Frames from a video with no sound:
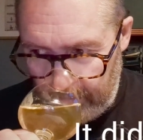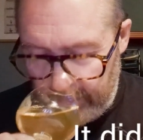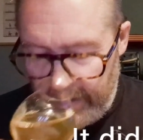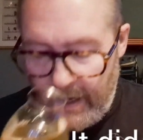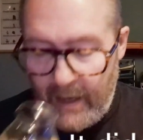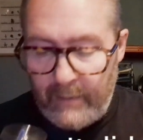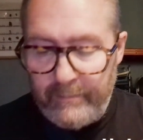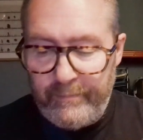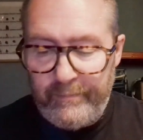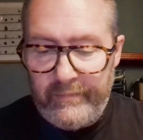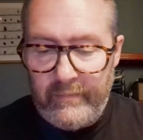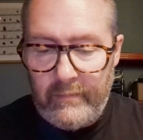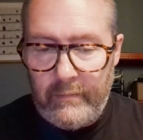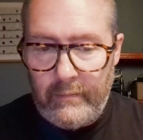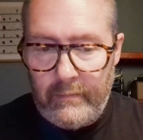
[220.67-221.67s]
yeah
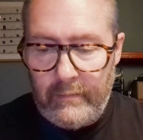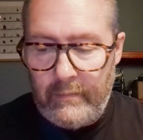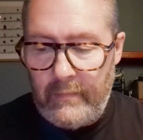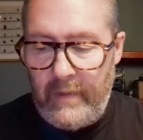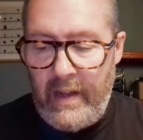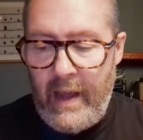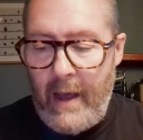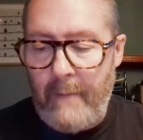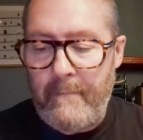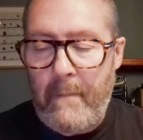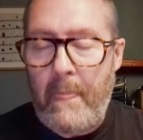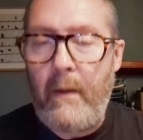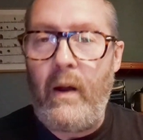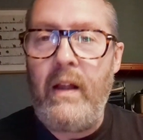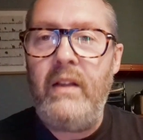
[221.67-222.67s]
yeah
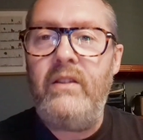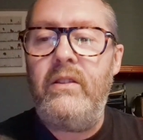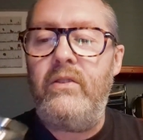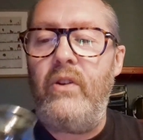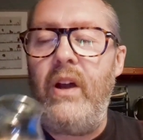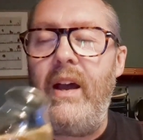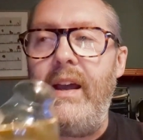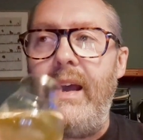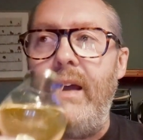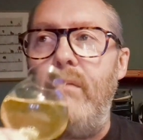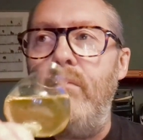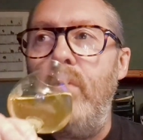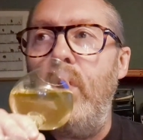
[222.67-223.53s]
all right let's try it